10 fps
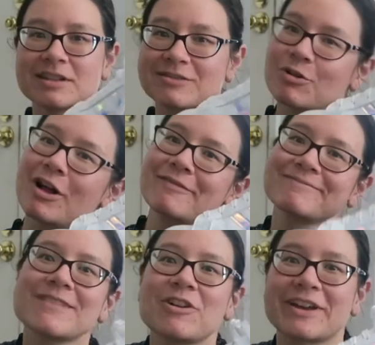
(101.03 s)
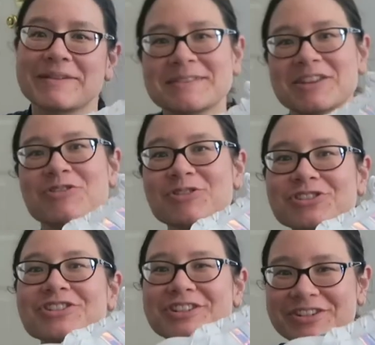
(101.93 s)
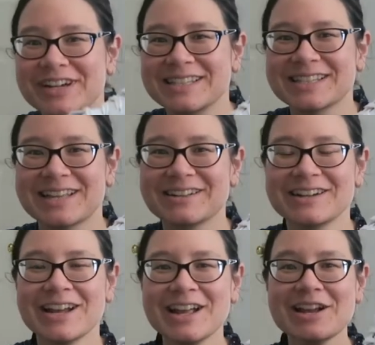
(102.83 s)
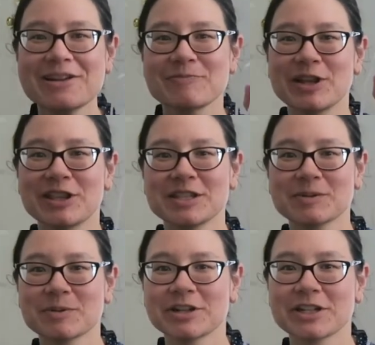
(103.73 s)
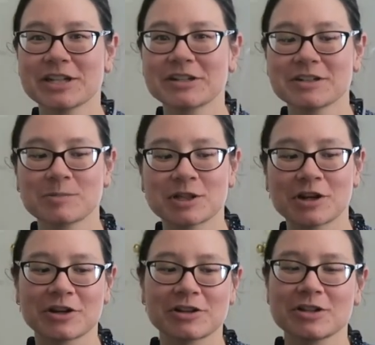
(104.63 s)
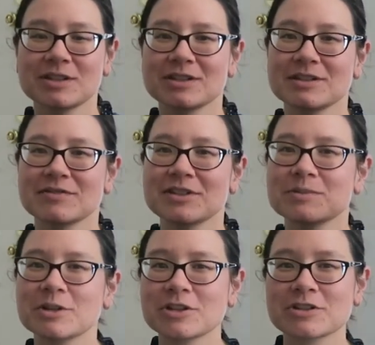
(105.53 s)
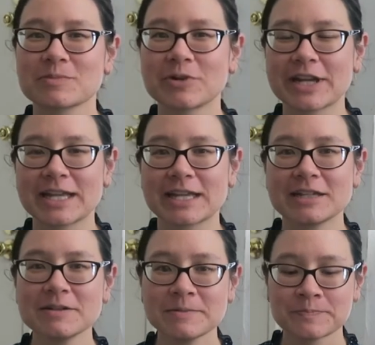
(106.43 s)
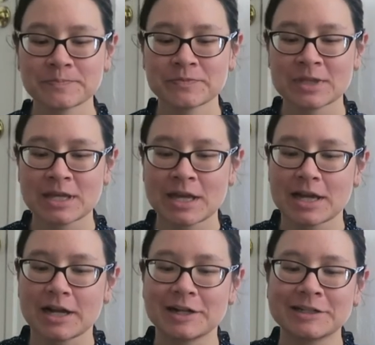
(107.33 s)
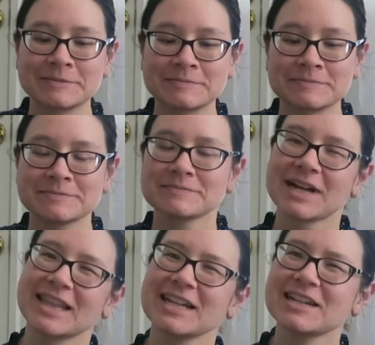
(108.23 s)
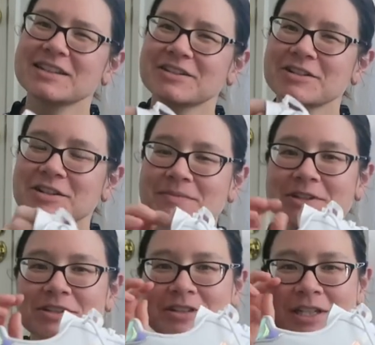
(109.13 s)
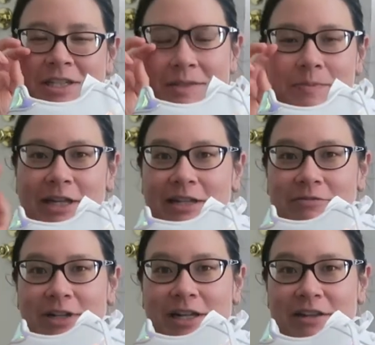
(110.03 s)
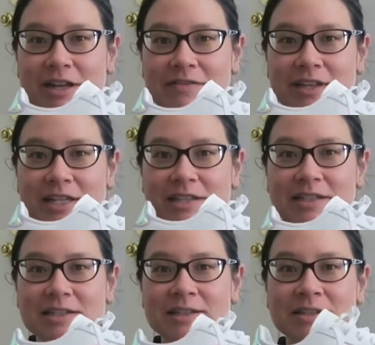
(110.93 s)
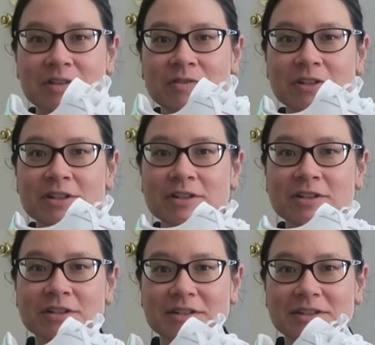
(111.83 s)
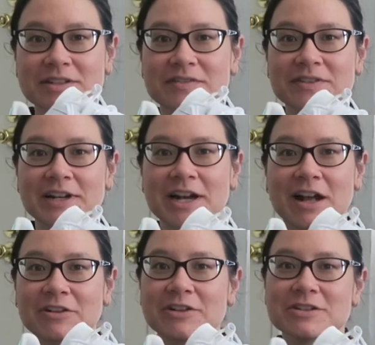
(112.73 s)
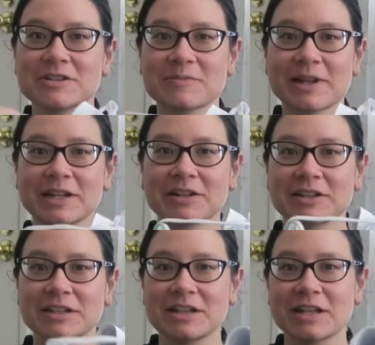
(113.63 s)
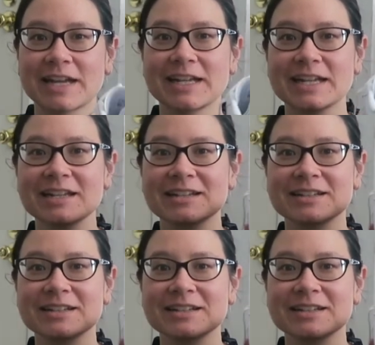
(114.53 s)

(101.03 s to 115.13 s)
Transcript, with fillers: well, okay, the whole shoe is leather, but this part here has been the hardest, stiffest part to break in. Um, I think I started to mention this, but what I love is this silver looks different colors depending on the lighting.